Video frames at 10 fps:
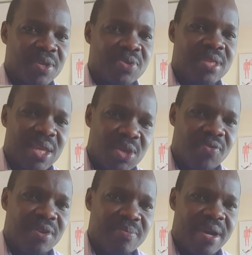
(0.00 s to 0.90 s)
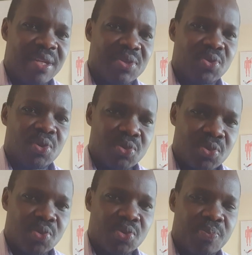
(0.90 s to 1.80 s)
So thank you very much. It's always
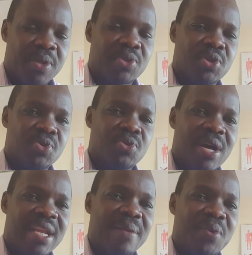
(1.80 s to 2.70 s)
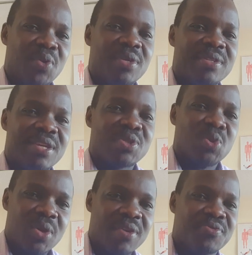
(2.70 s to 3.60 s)
good to speak to you, and I'm always just
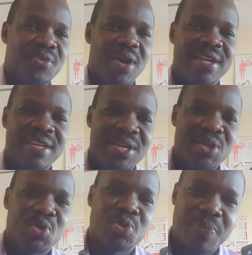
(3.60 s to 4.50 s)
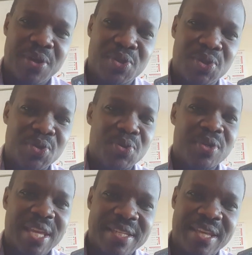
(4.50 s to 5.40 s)
looking forward to speak to you
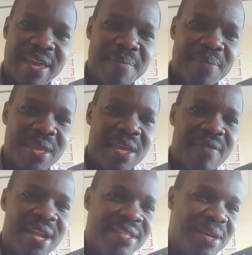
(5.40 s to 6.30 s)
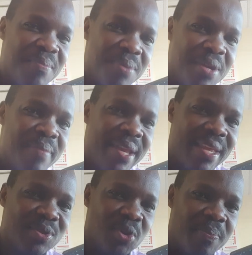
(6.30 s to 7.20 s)
next time, even as I bring my
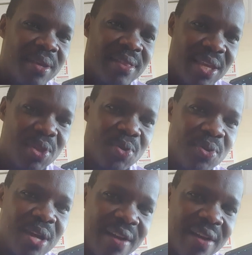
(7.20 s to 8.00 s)
next topic. Thank you.